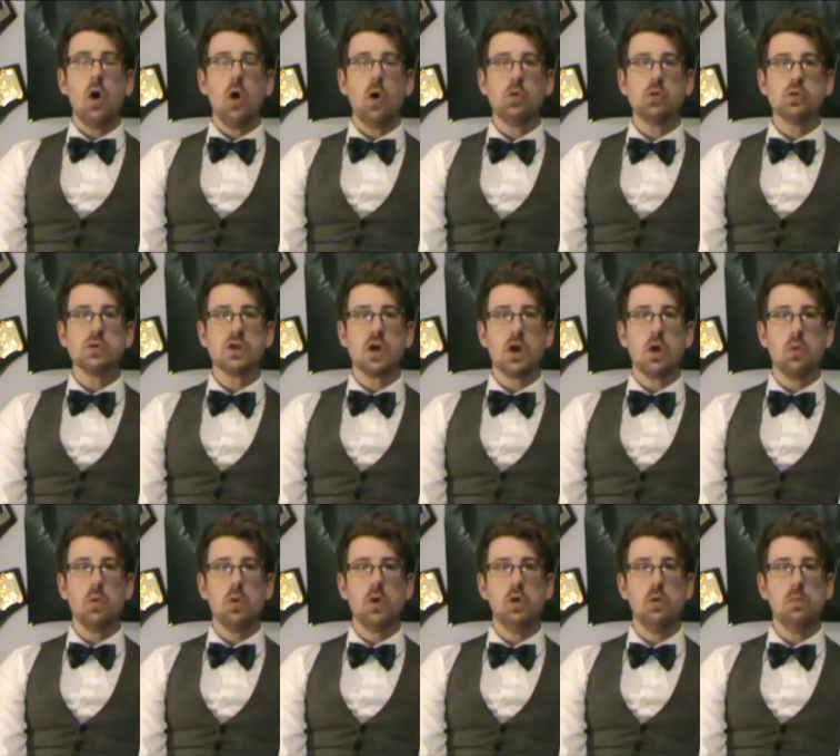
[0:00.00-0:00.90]
Also
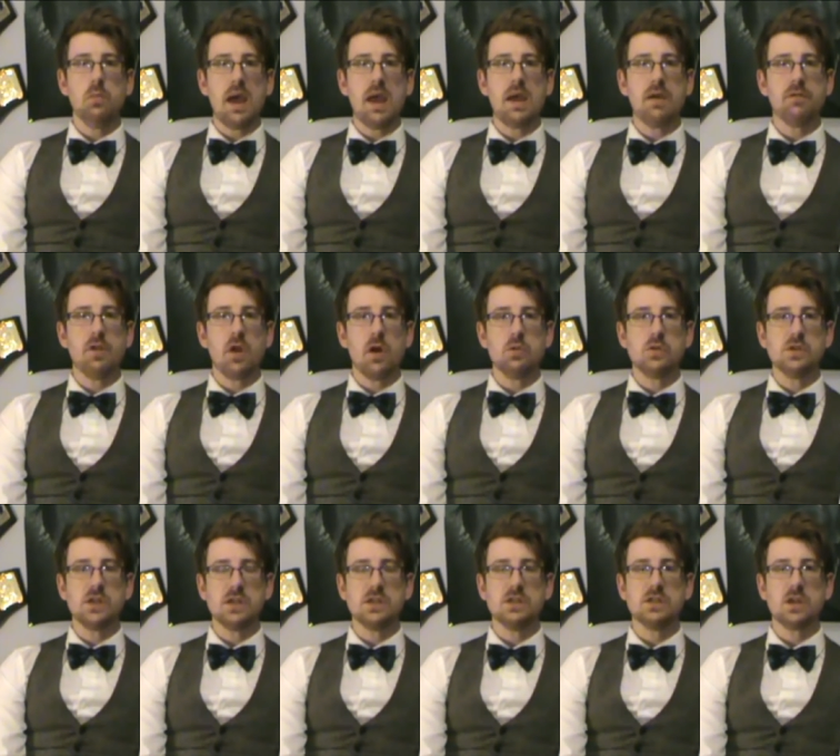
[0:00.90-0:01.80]
you may have
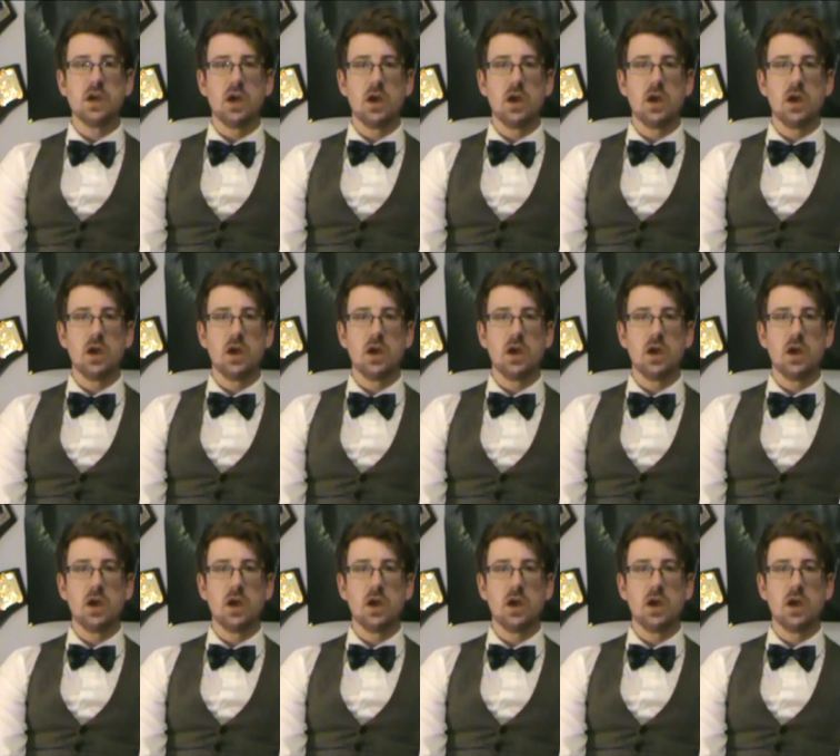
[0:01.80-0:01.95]
noticed